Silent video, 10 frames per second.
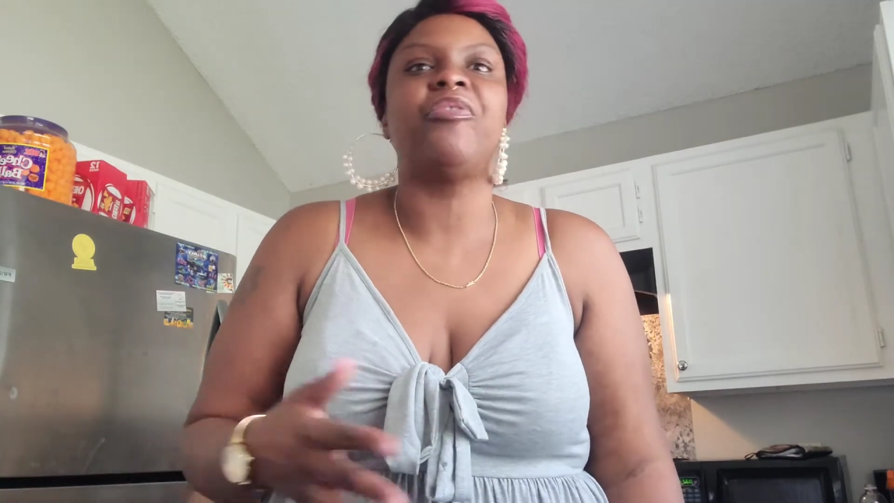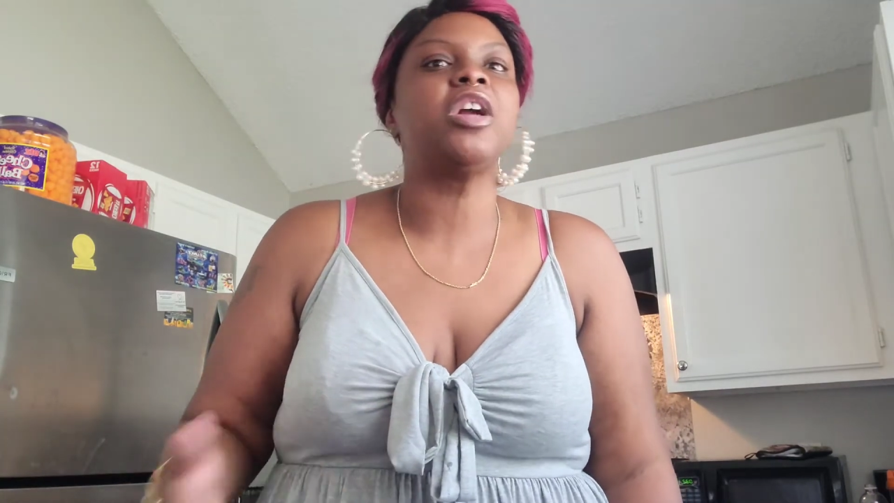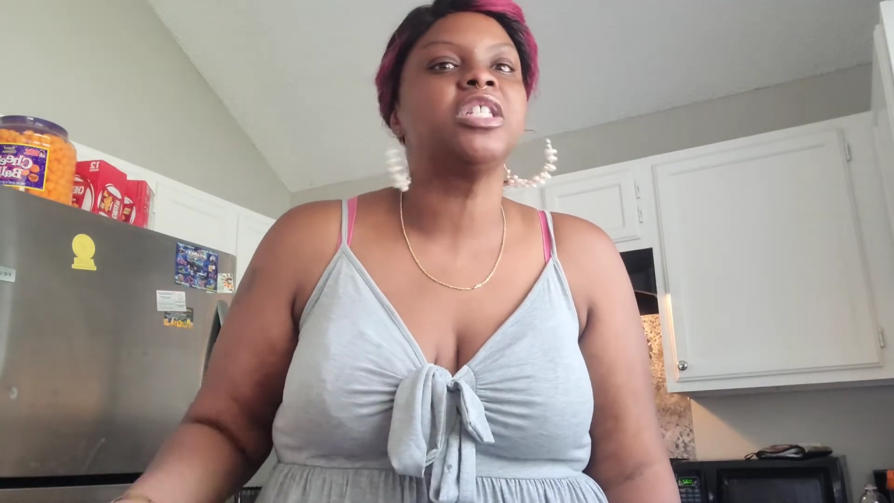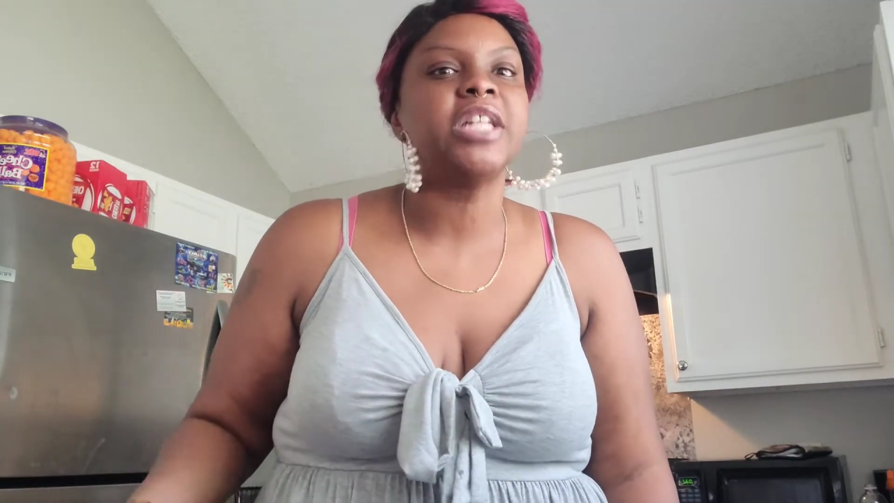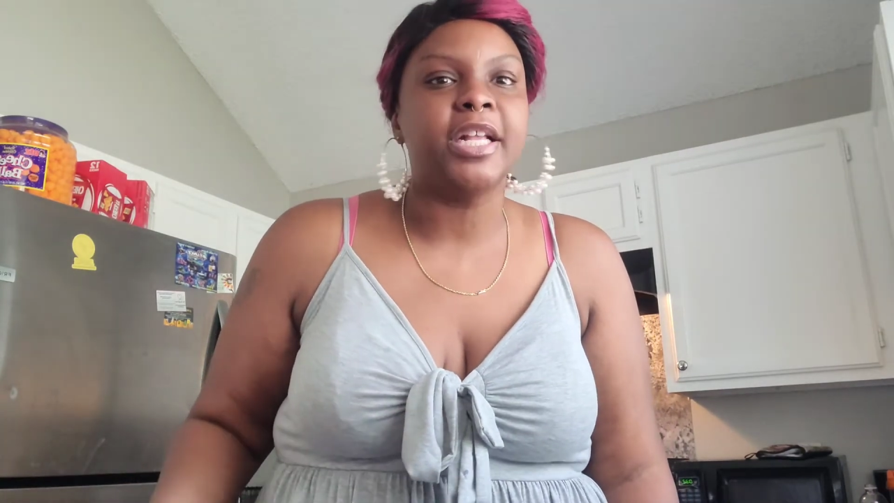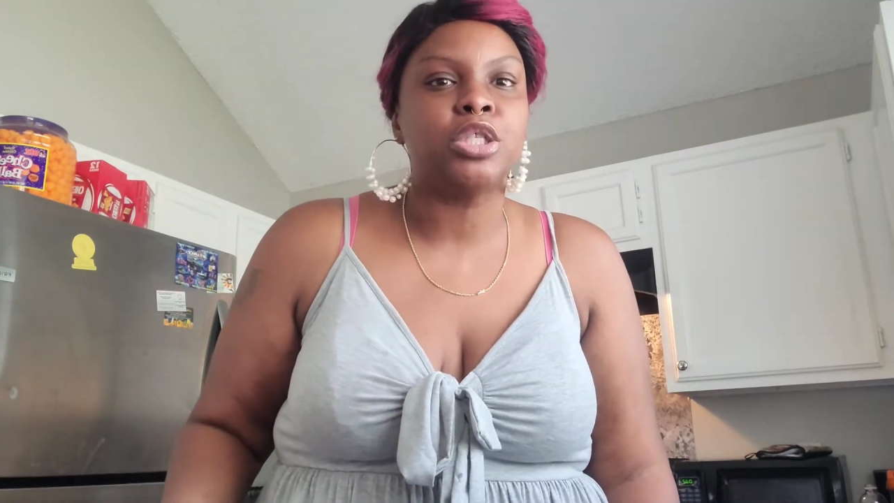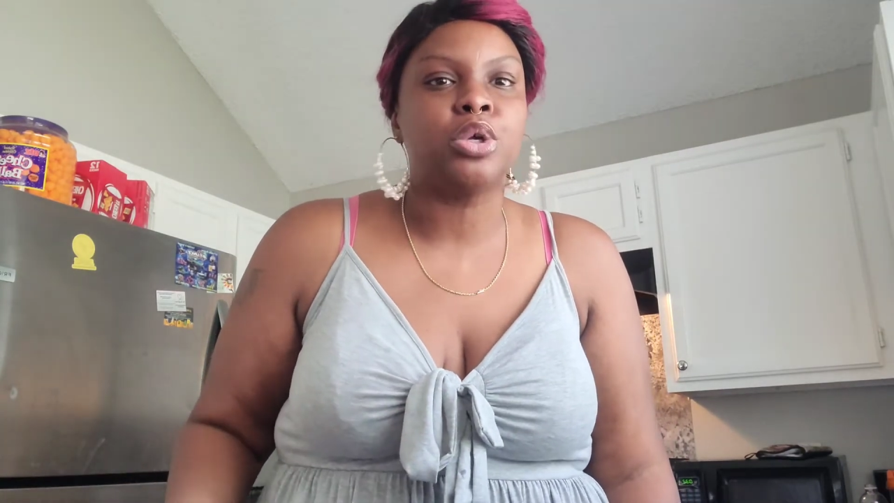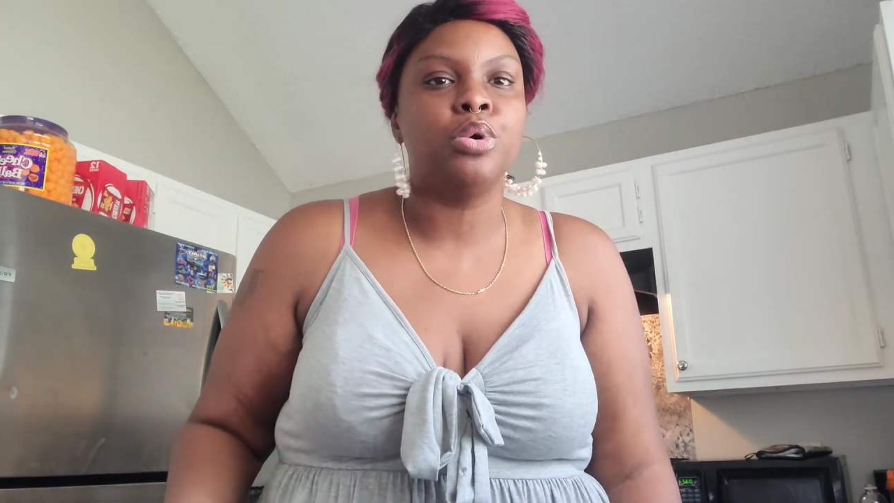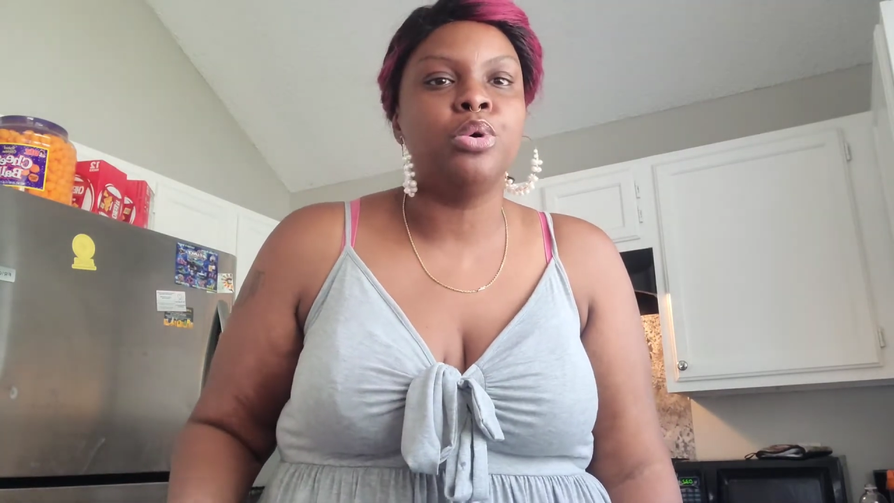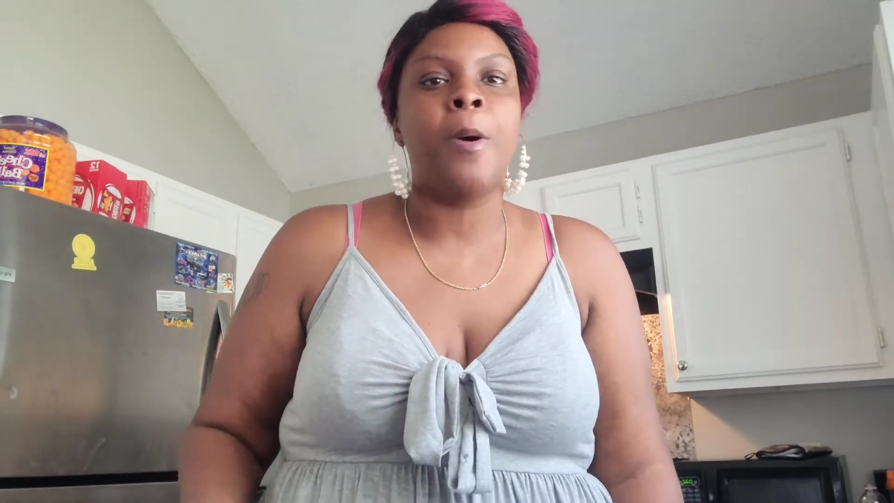first day of
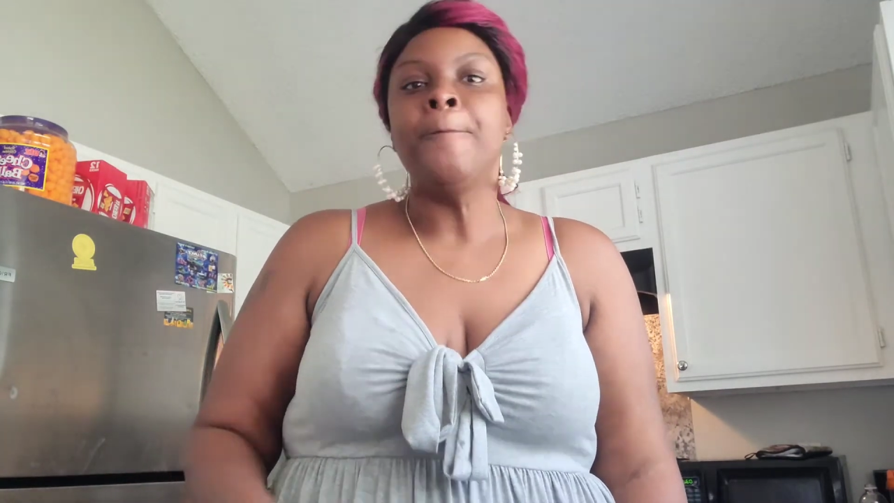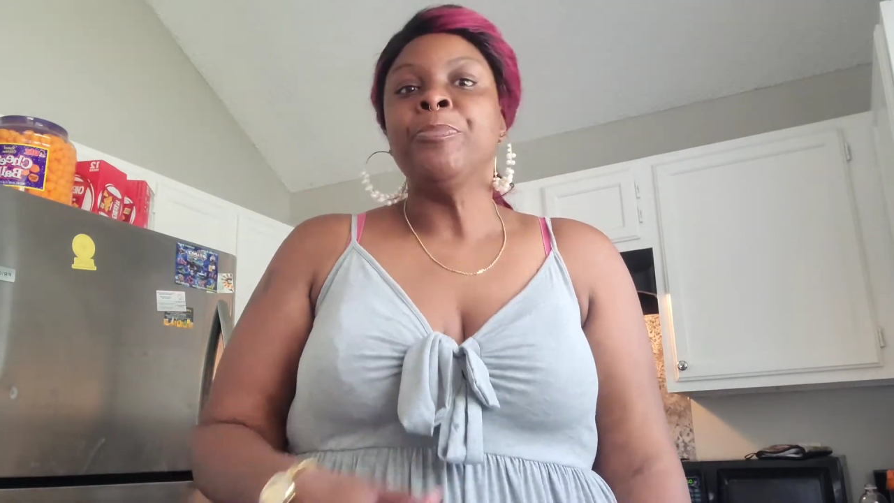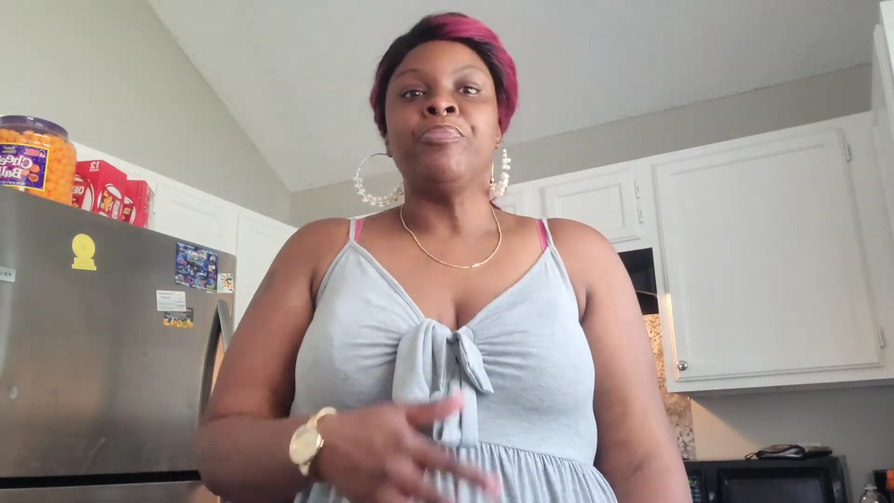school,